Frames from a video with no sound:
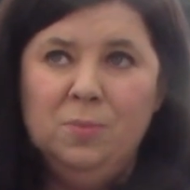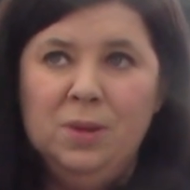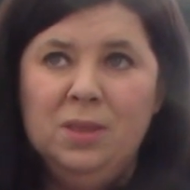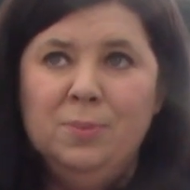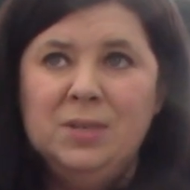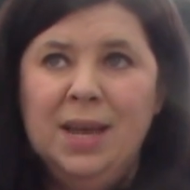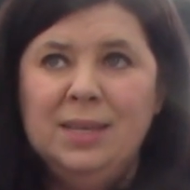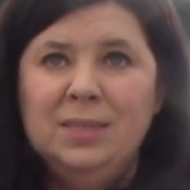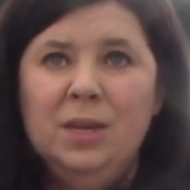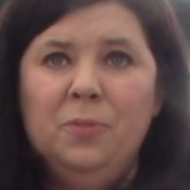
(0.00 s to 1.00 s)
to be the
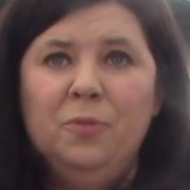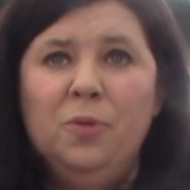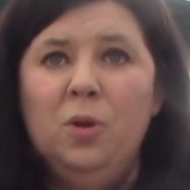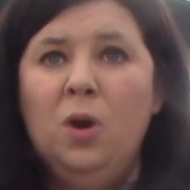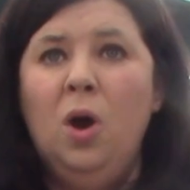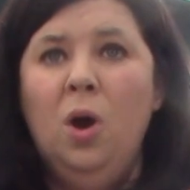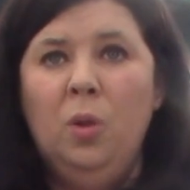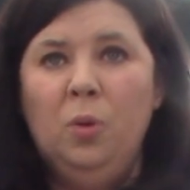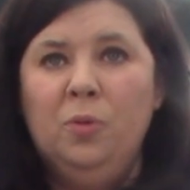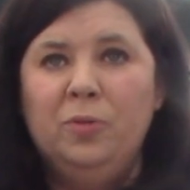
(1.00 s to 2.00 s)
potassium for
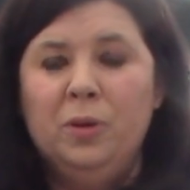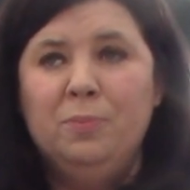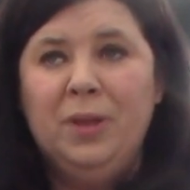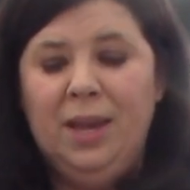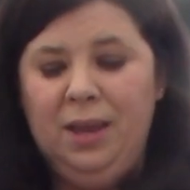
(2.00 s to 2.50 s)
all over plant